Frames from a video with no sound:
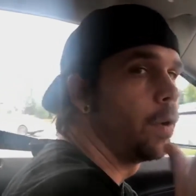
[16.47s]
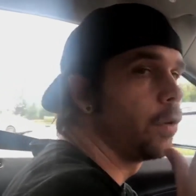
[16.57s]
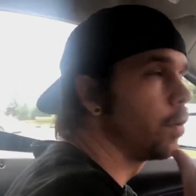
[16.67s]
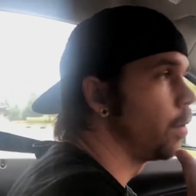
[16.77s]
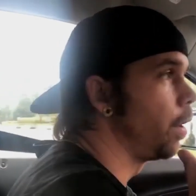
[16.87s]
What
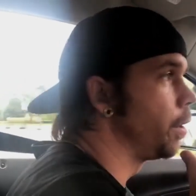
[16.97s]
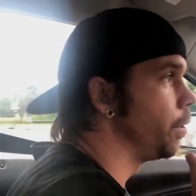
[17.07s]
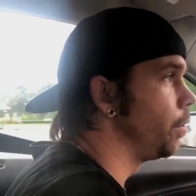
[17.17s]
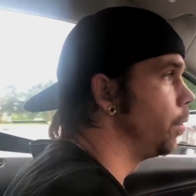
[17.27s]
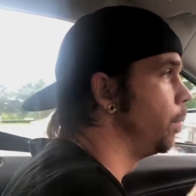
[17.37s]
is going on
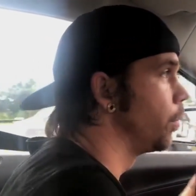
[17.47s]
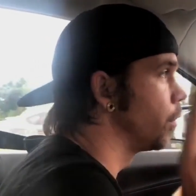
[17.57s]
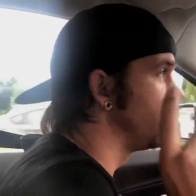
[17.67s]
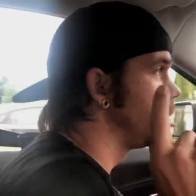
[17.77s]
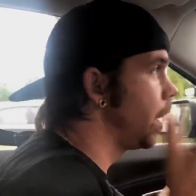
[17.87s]
YouTube?
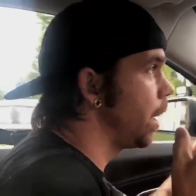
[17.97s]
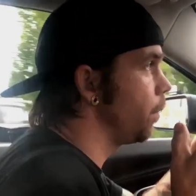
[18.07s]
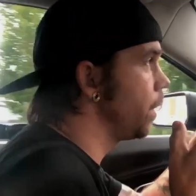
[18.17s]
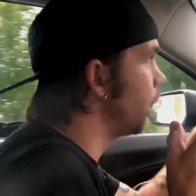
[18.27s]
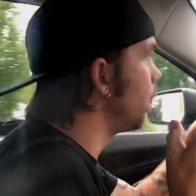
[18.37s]
So
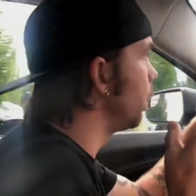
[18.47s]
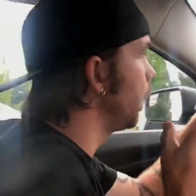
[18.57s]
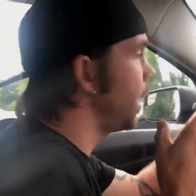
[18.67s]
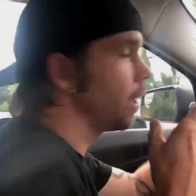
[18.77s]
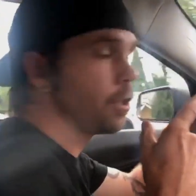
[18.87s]
today we are
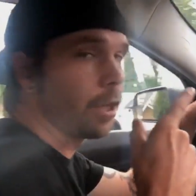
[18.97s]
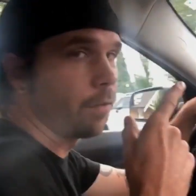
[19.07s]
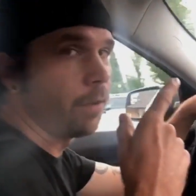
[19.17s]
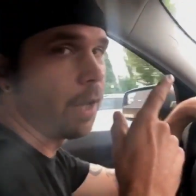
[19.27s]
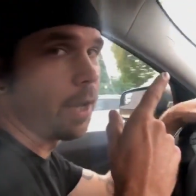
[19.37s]
at
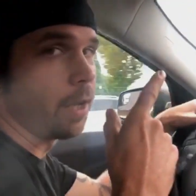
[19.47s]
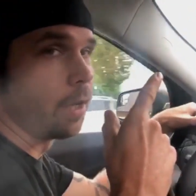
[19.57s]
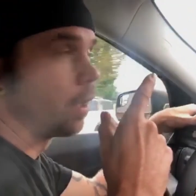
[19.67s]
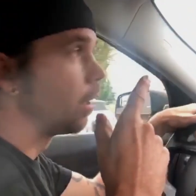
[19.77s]
Chick-fil-A.